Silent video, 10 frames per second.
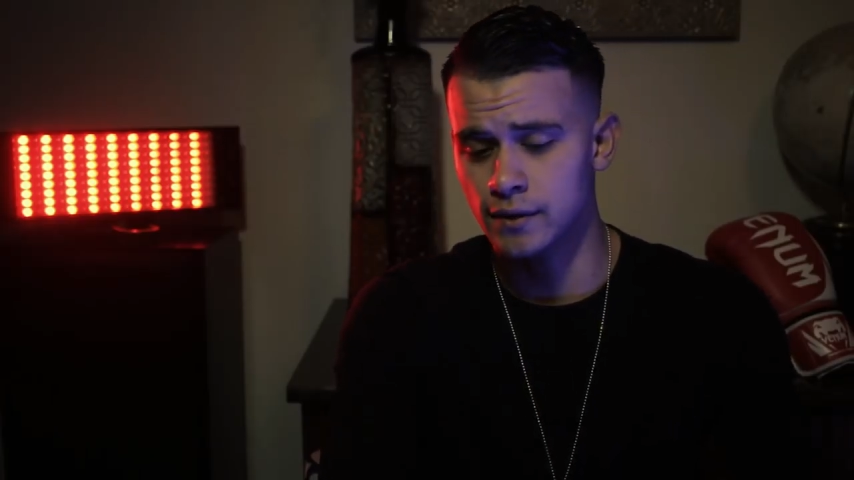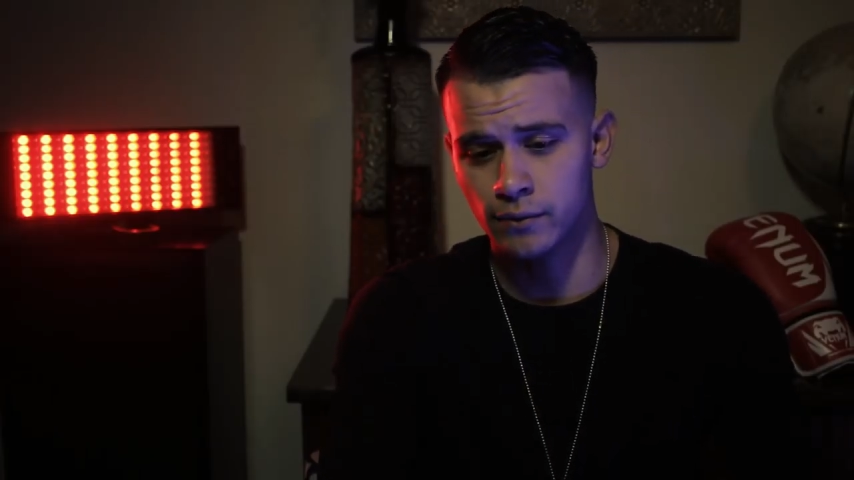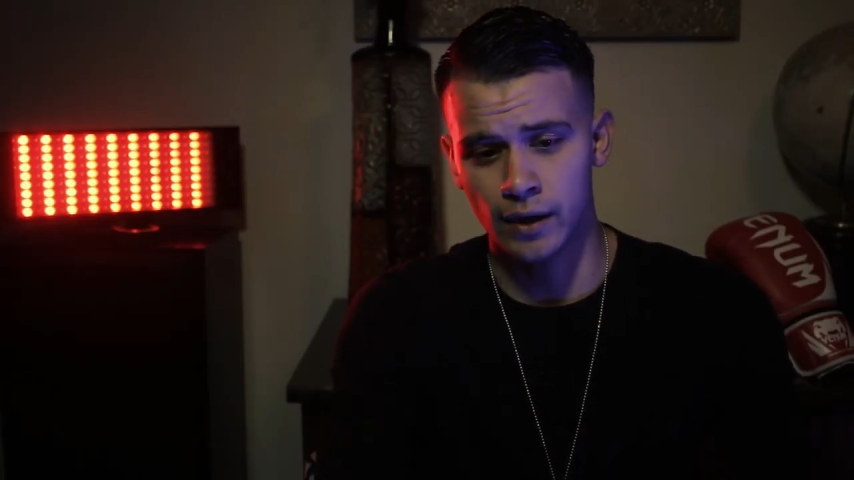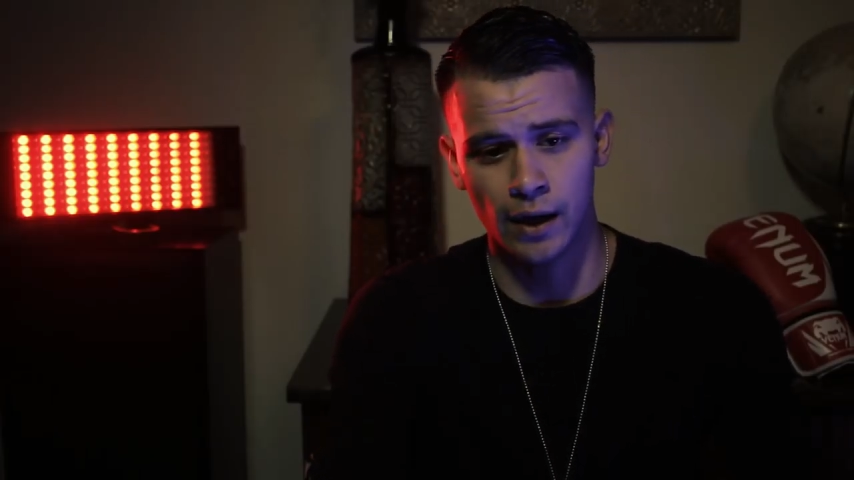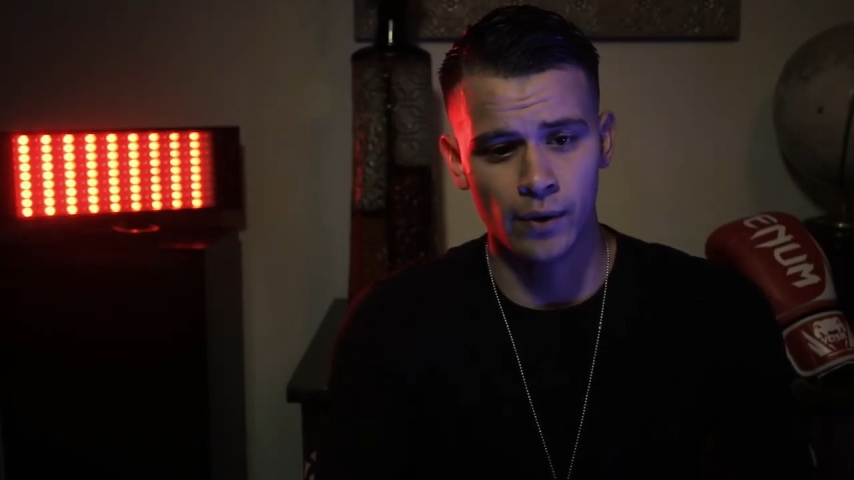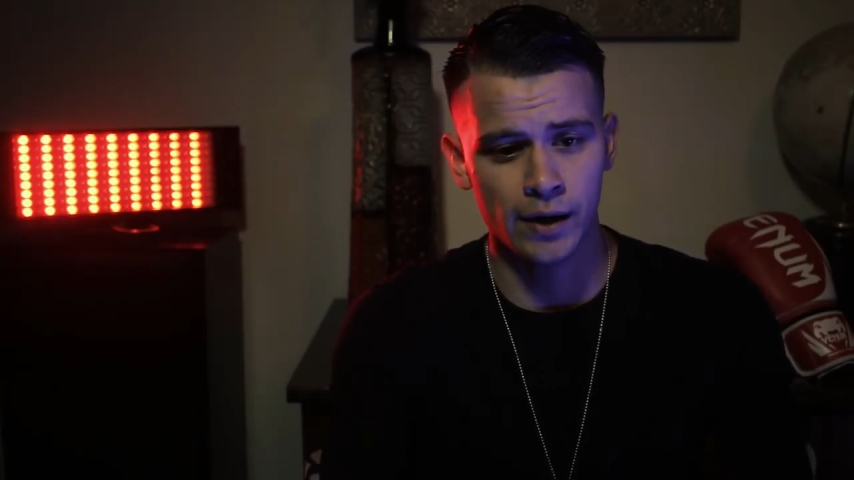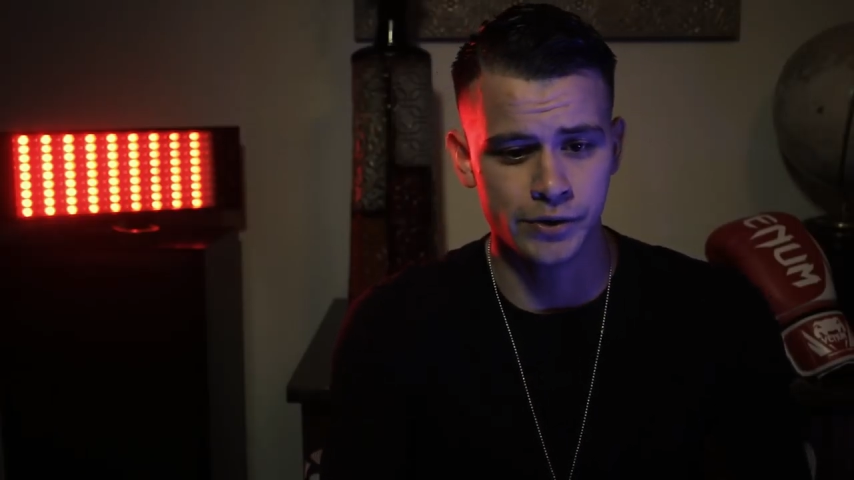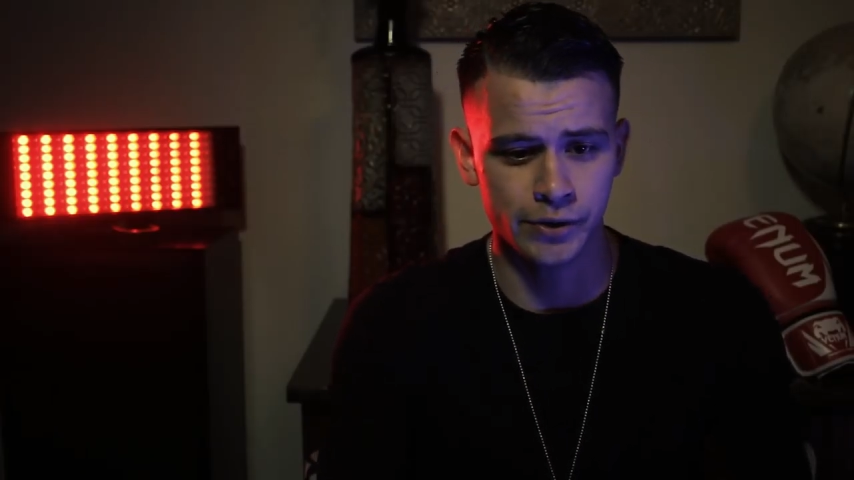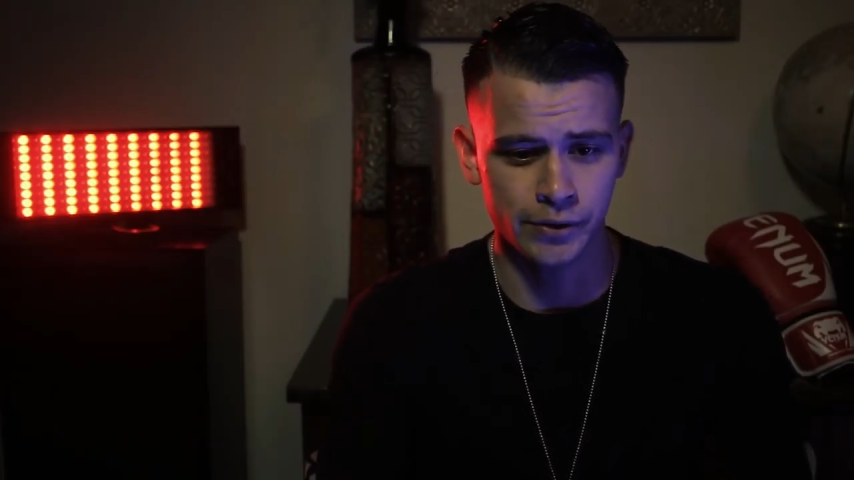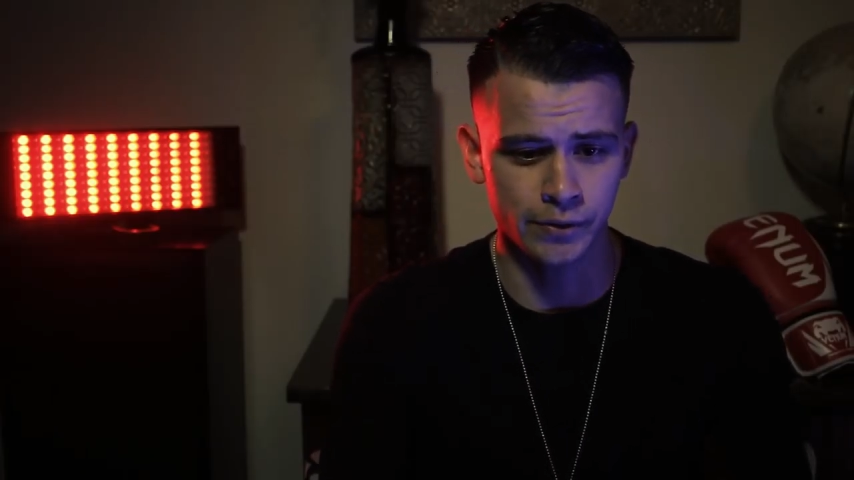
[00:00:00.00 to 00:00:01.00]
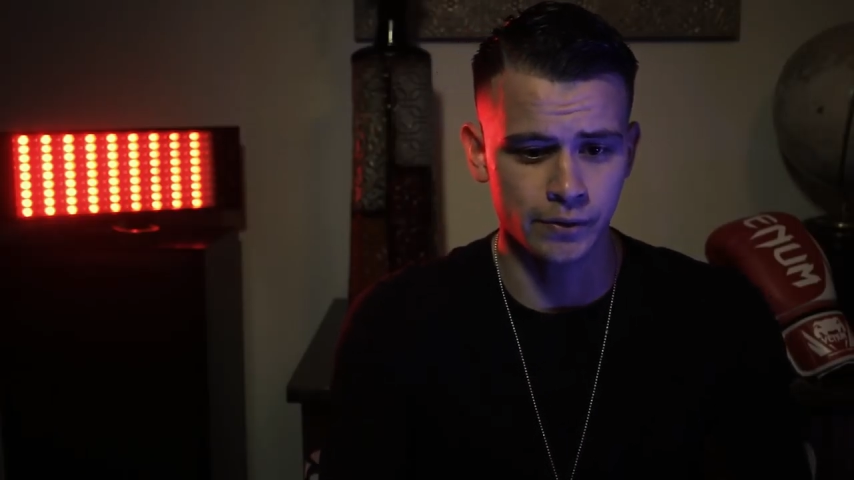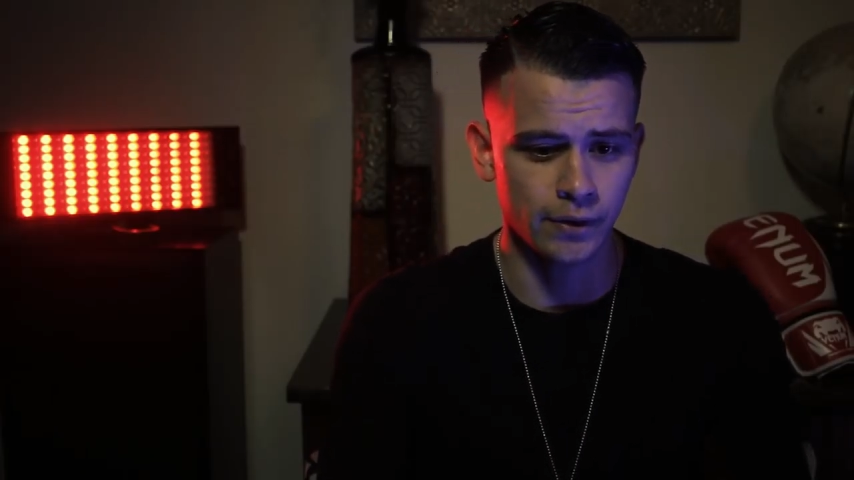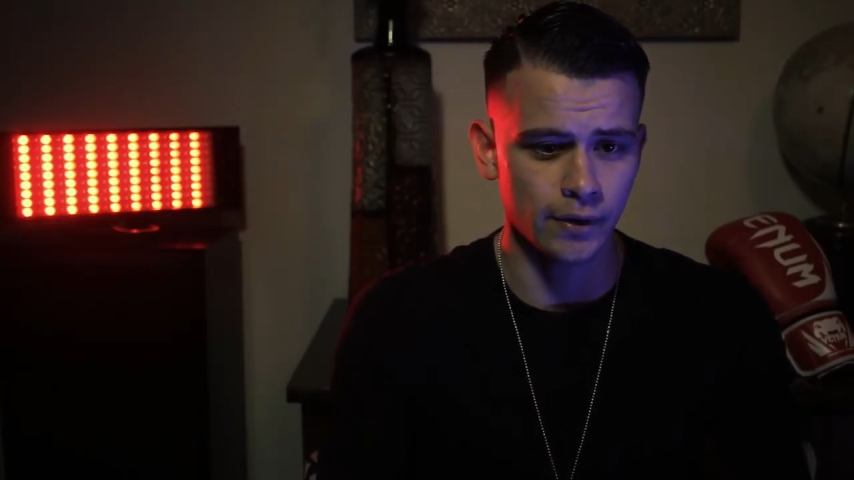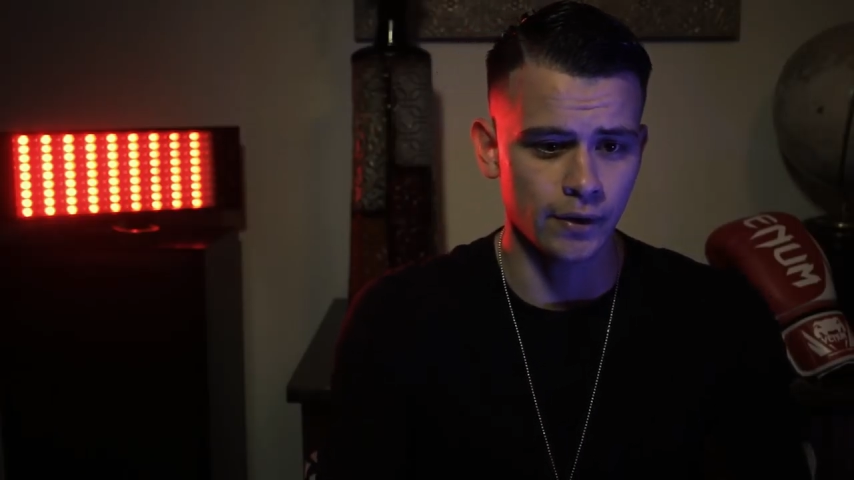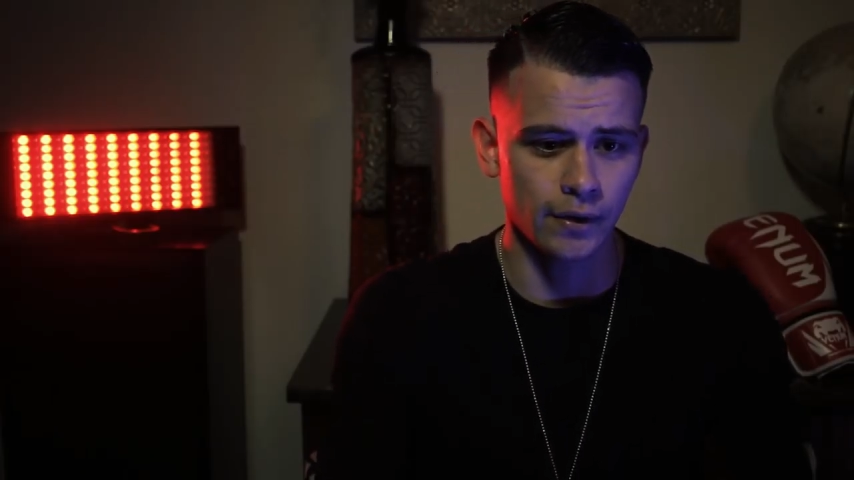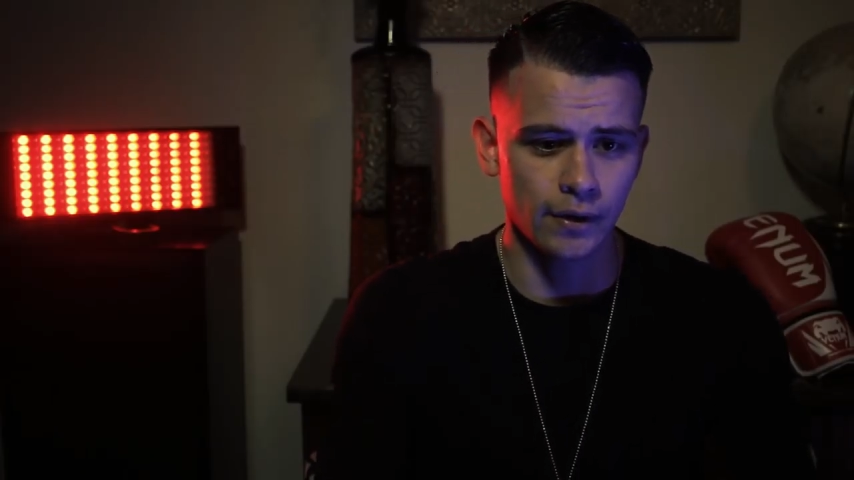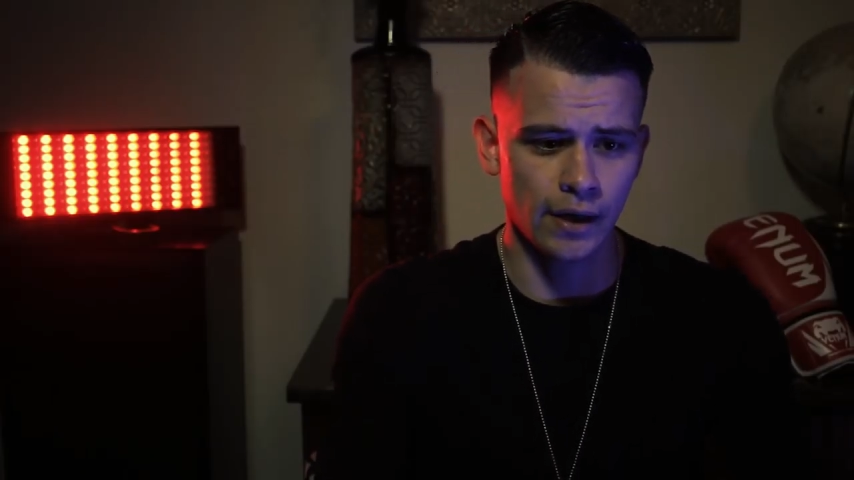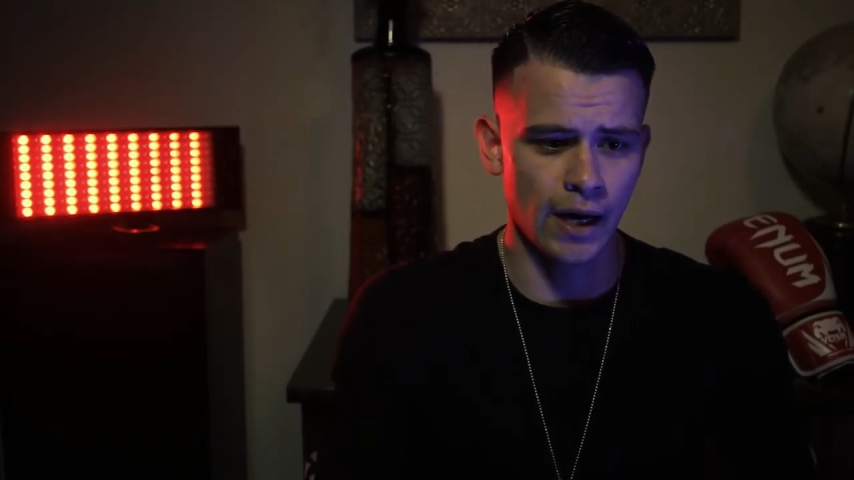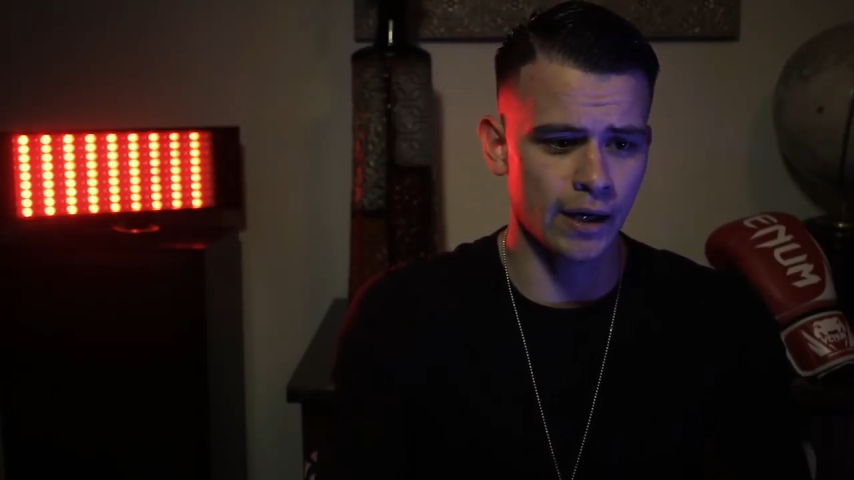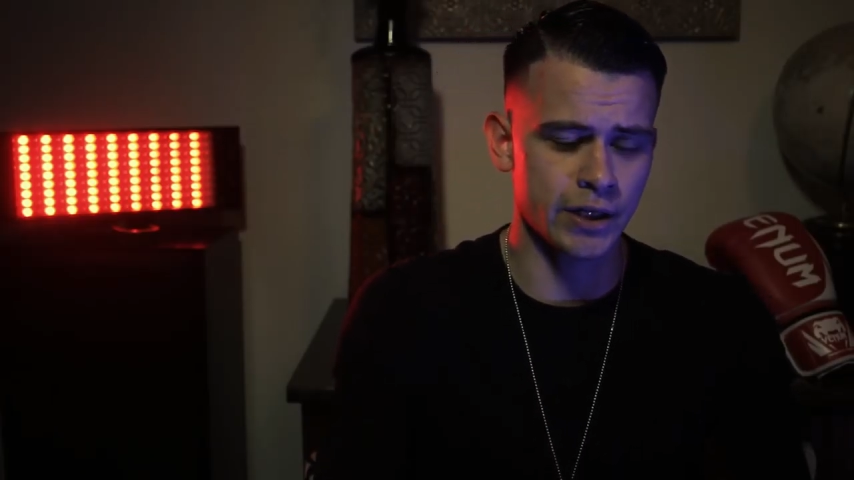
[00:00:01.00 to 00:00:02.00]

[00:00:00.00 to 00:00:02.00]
when I wanted to not